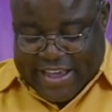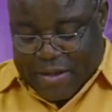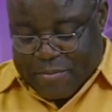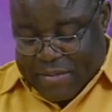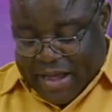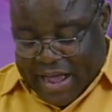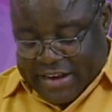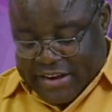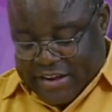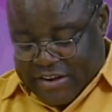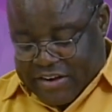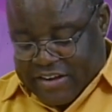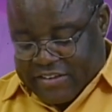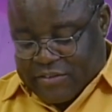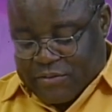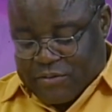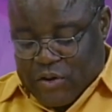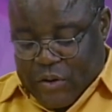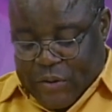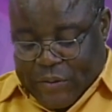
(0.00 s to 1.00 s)
by the
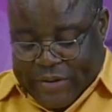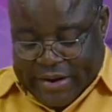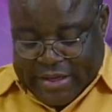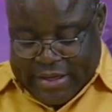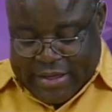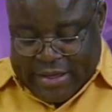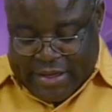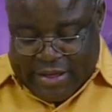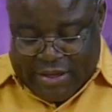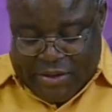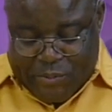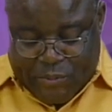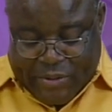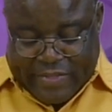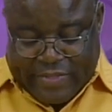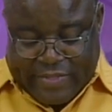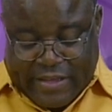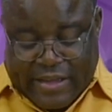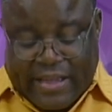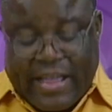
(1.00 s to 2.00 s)
grace of God,
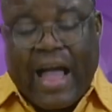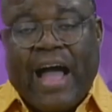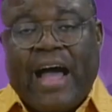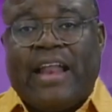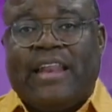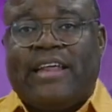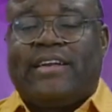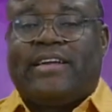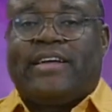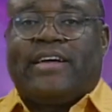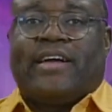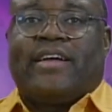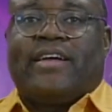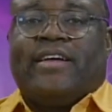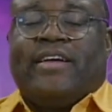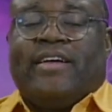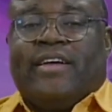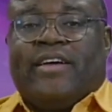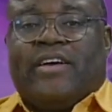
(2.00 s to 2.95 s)
when the calendar